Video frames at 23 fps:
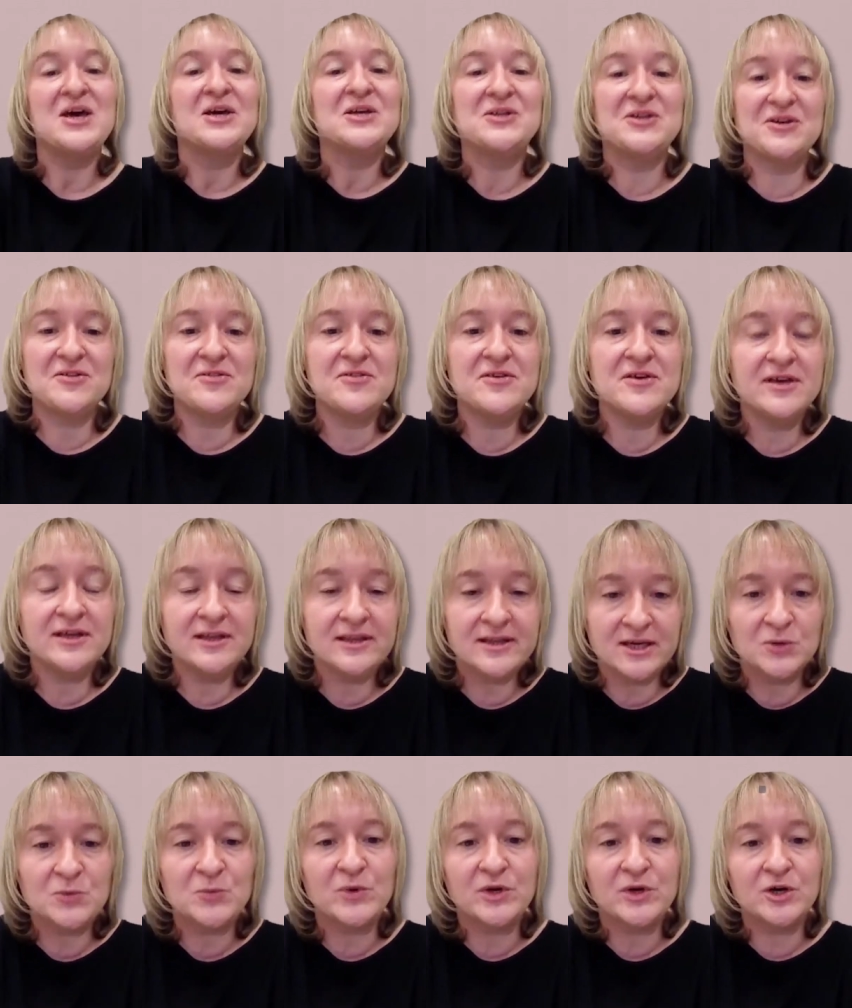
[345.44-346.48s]
Do you think
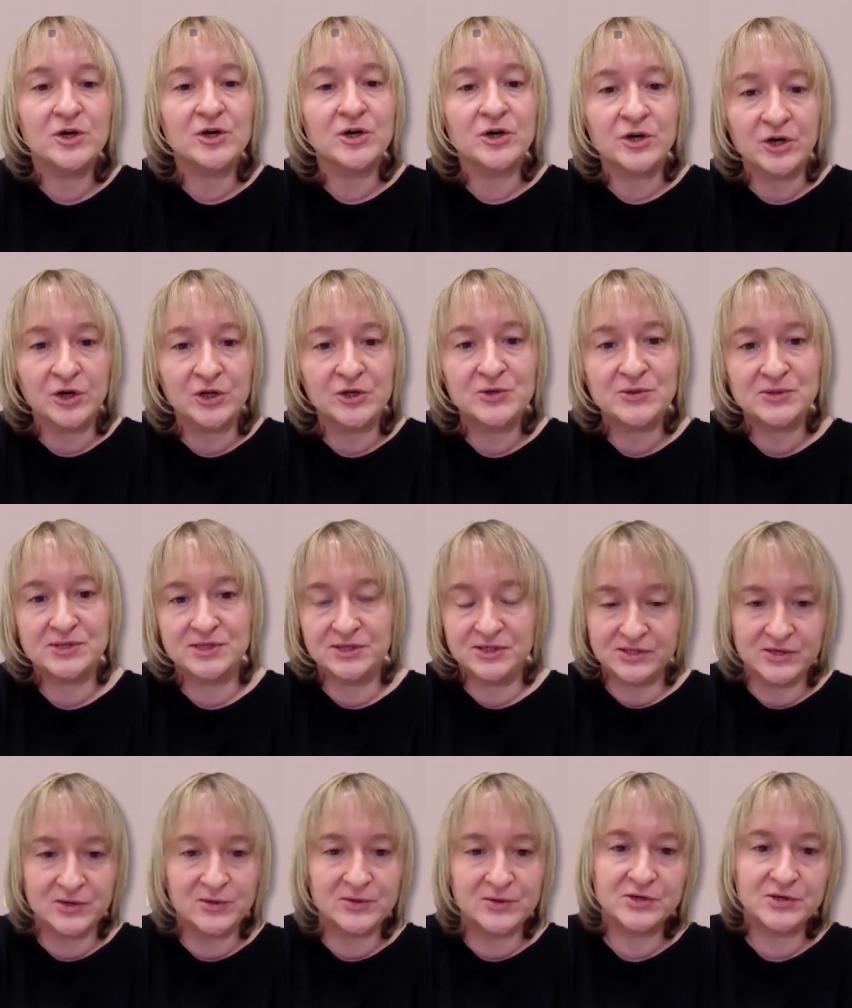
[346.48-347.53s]
that we are using
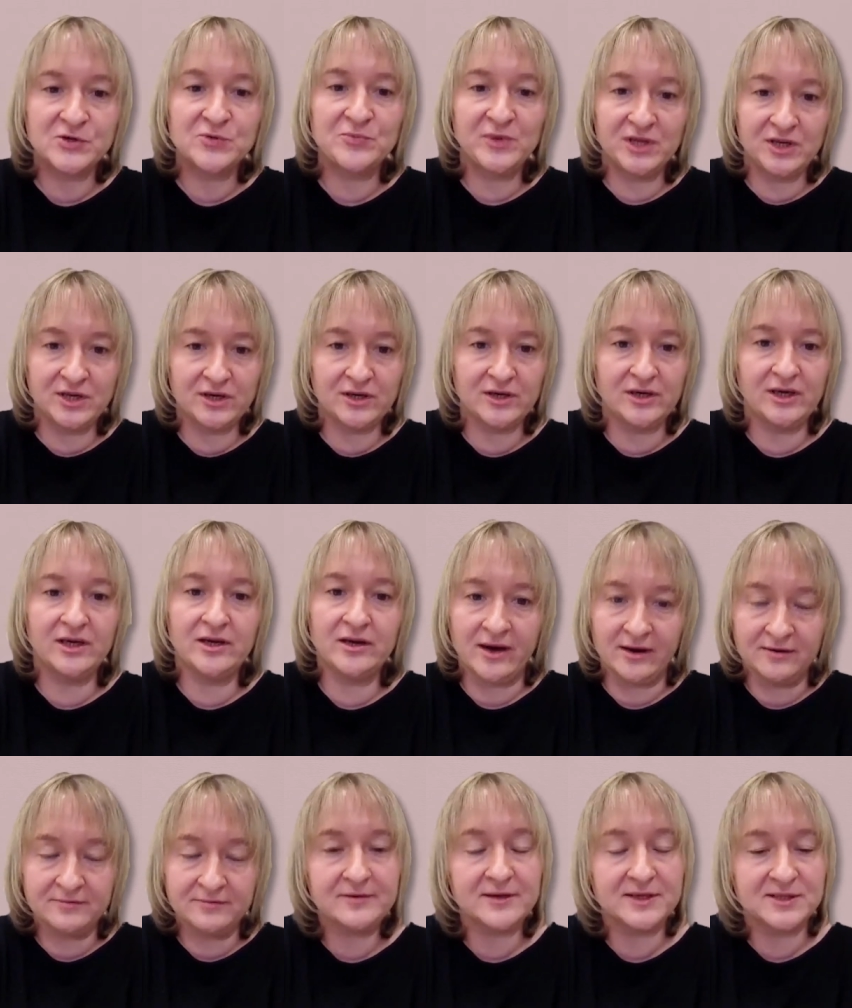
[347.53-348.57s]
social media
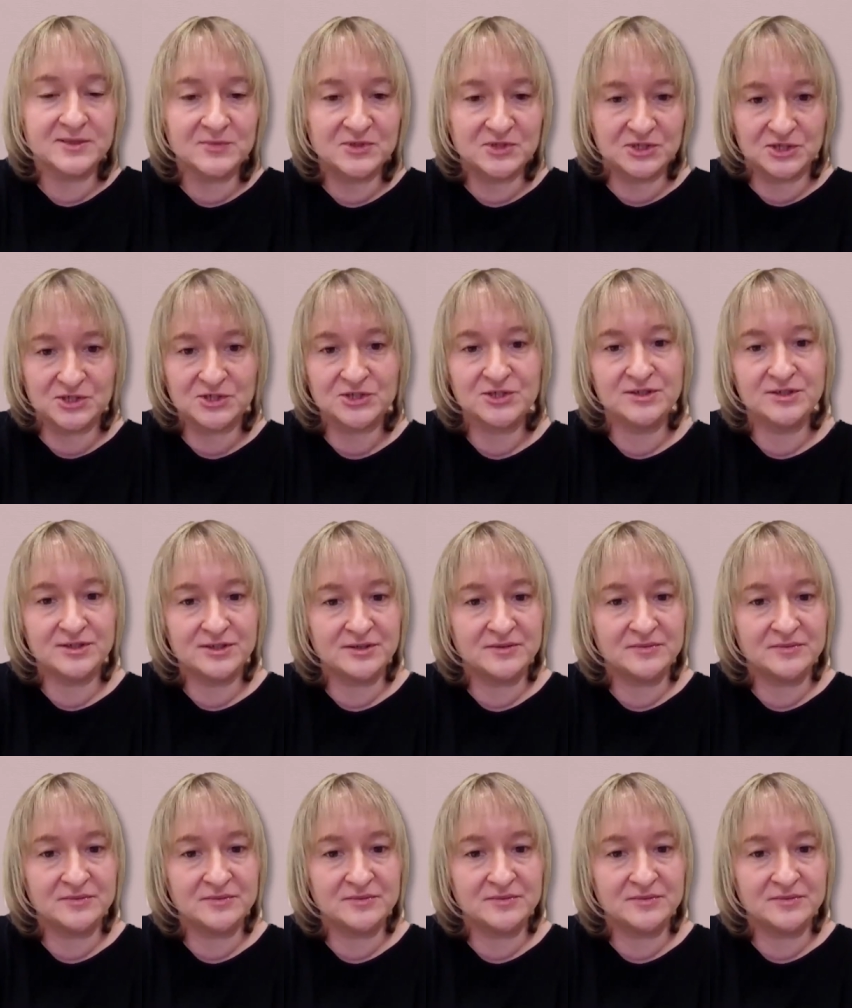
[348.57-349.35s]
enough as musicians?